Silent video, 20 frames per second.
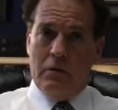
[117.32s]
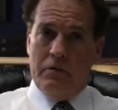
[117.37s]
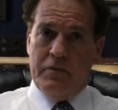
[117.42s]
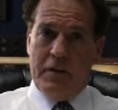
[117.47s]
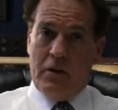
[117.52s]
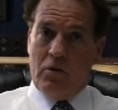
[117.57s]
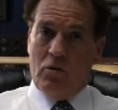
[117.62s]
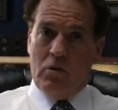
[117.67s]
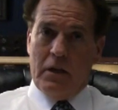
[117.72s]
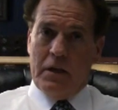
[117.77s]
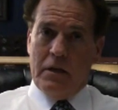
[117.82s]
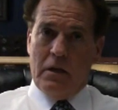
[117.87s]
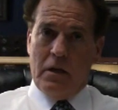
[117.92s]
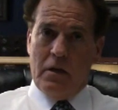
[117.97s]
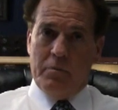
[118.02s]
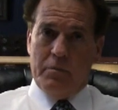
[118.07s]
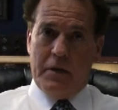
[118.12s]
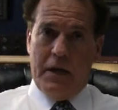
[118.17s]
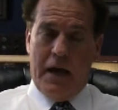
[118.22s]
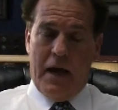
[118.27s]
federal
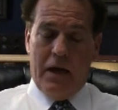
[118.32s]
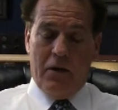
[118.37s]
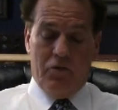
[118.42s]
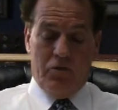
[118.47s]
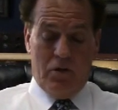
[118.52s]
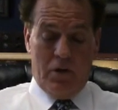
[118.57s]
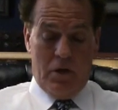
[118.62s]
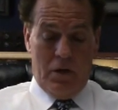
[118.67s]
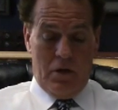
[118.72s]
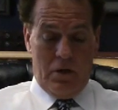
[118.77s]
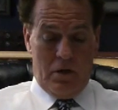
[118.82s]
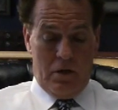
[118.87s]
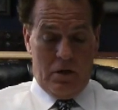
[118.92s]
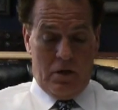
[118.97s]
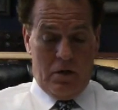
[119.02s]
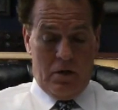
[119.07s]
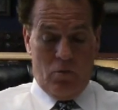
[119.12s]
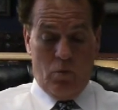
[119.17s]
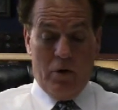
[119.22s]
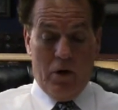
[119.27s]
income tax.
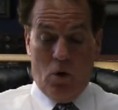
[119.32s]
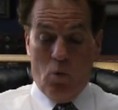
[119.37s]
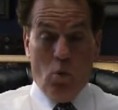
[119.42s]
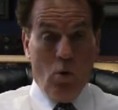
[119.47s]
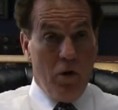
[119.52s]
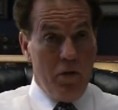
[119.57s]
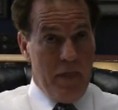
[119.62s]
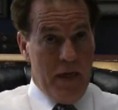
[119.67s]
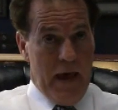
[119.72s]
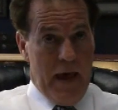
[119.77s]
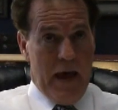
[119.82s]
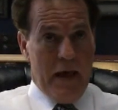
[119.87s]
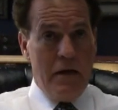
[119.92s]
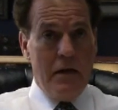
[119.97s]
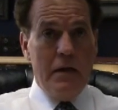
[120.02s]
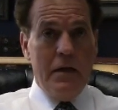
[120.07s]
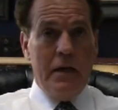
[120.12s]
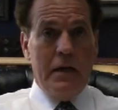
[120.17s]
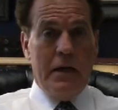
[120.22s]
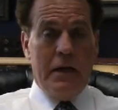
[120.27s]
We don't want
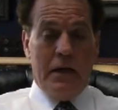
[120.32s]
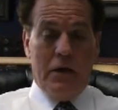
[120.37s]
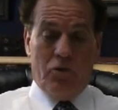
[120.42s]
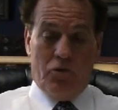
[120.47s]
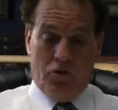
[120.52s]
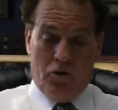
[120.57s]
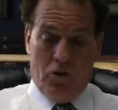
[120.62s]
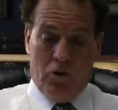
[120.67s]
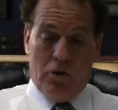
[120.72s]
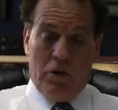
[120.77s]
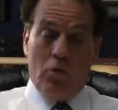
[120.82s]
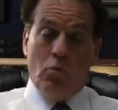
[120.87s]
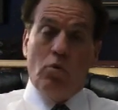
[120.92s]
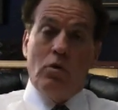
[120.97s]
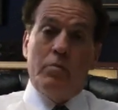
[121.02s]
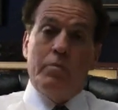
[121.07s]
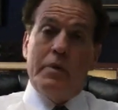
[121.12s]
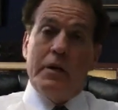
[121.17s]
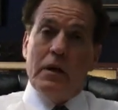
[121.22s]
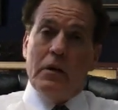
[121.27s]
that. And it certainly
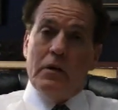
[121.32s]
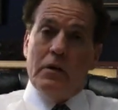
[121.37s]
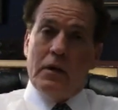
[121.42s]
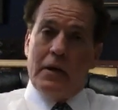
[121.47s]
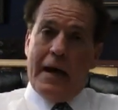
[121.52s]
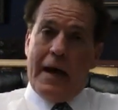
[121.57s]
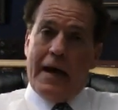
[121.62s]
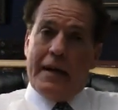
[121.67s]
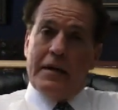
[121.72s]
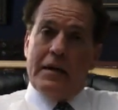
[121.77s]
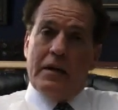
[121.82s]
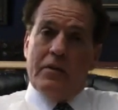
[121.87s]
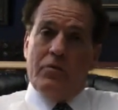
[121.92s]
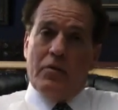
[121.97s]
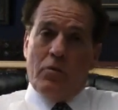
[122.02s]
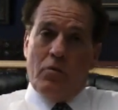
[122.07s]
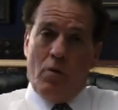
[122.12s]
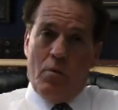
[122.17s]
would be a good idea for the